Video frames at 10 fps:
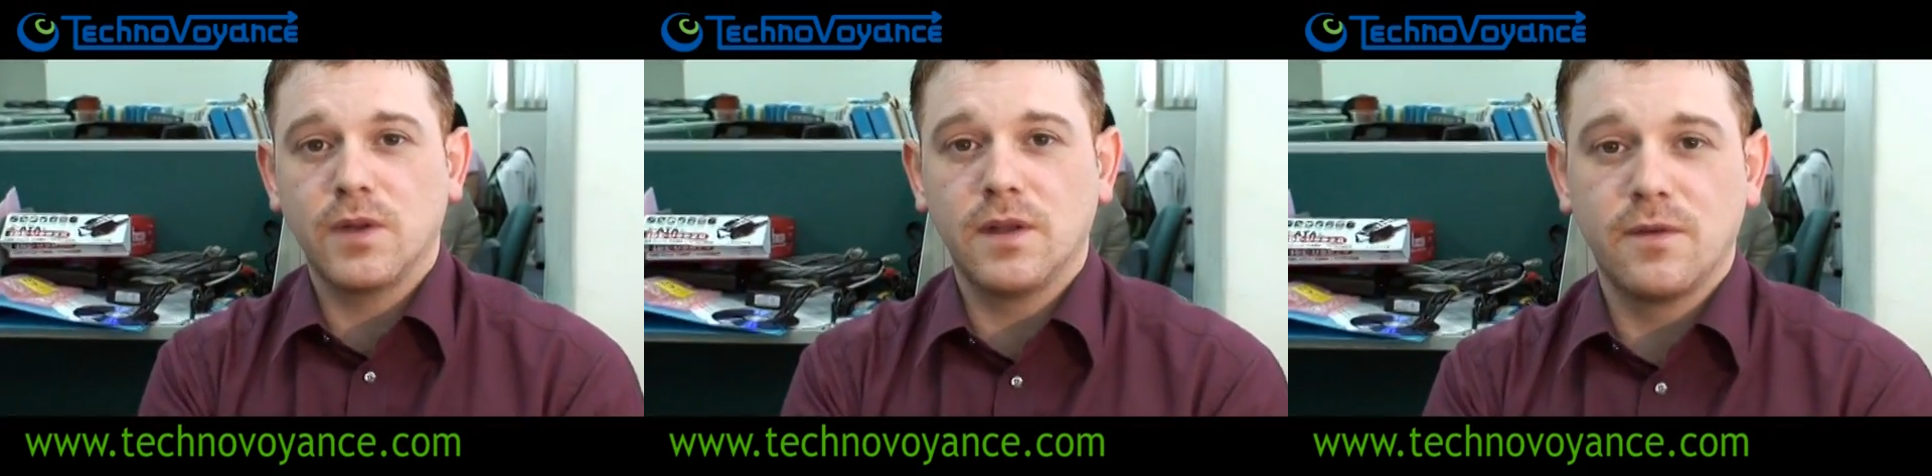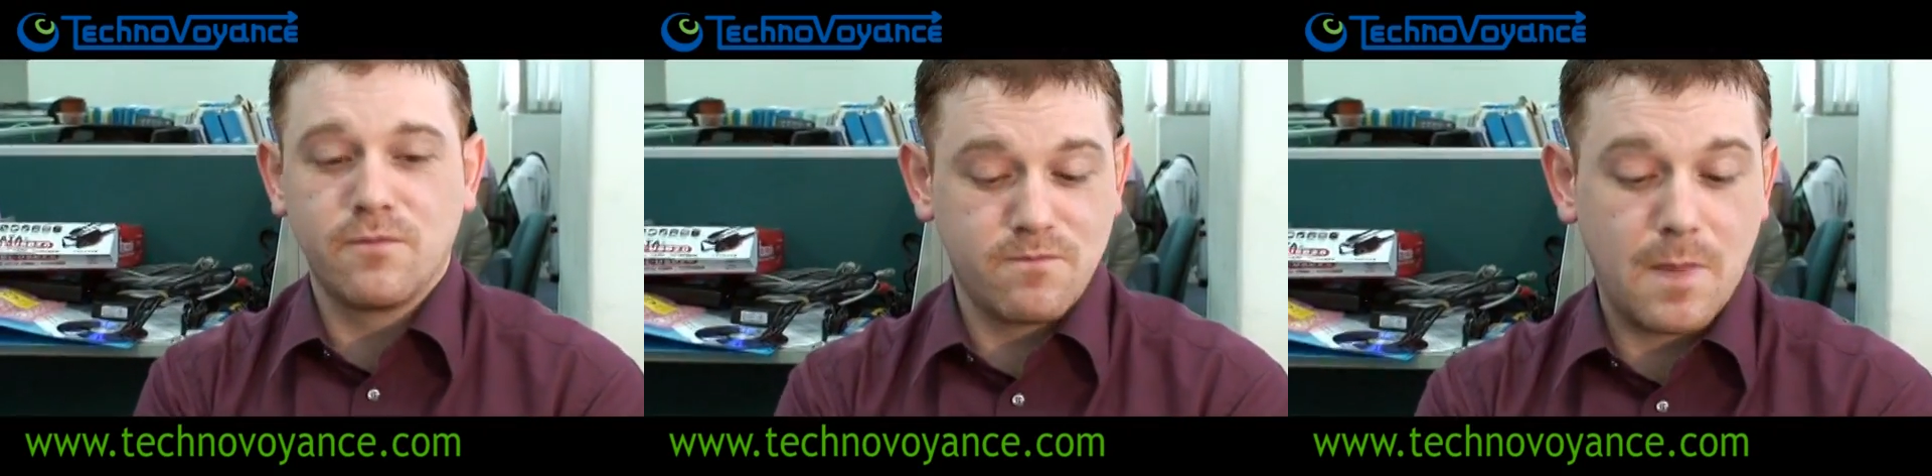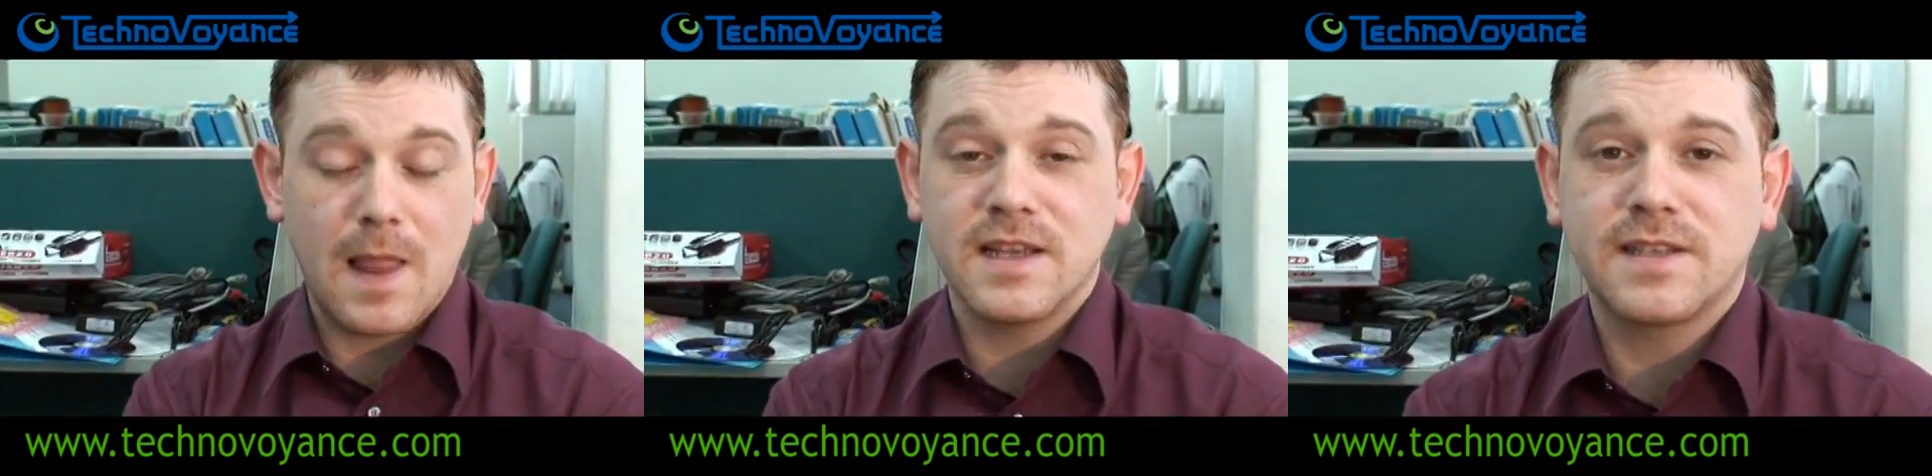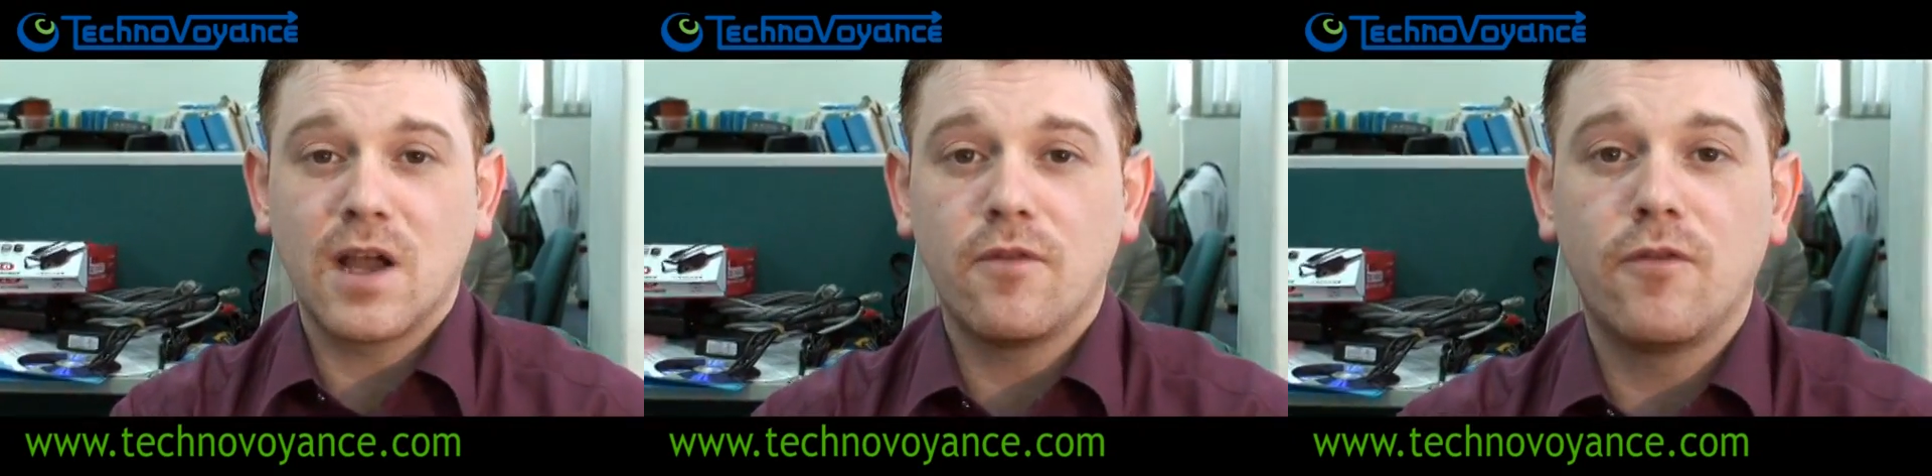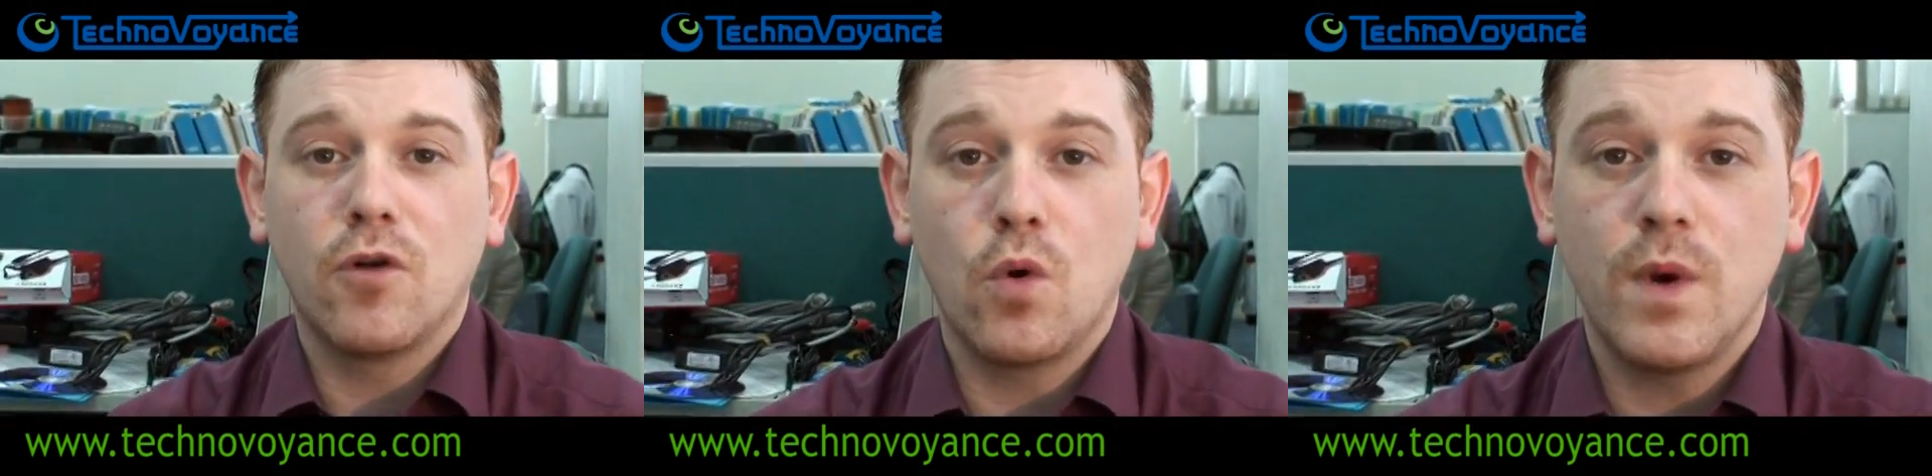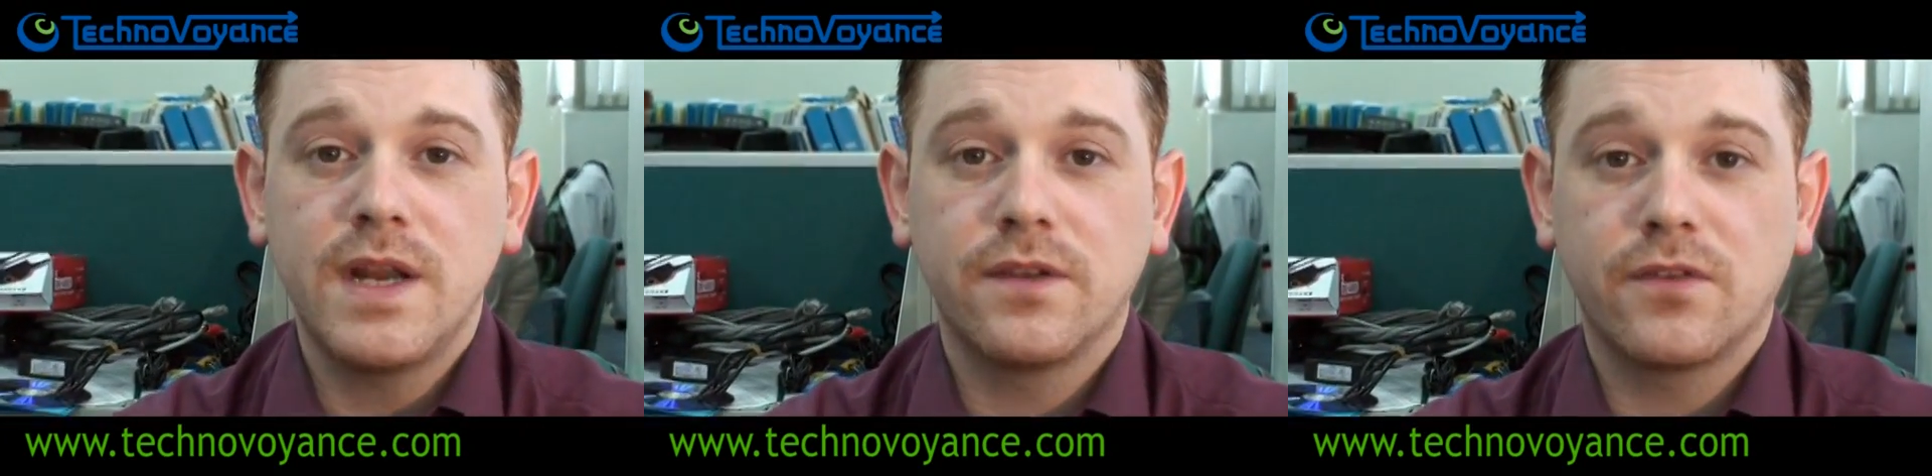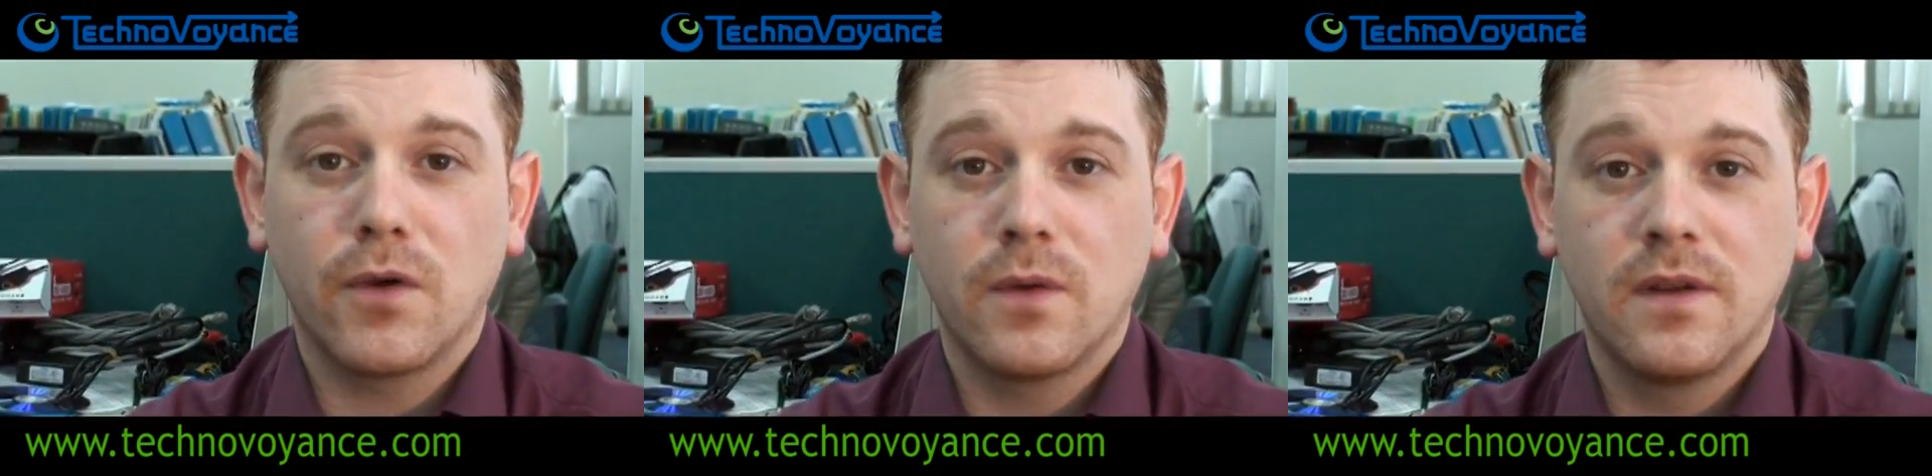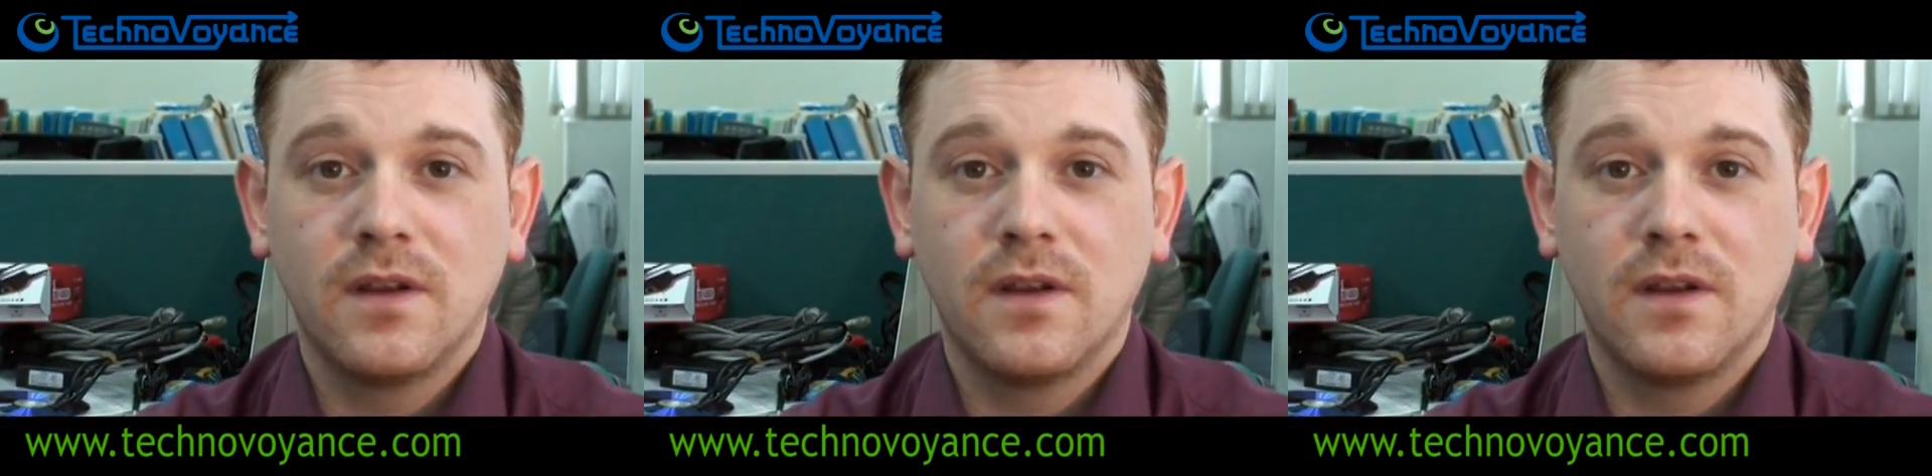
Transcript: will last out for a week or so.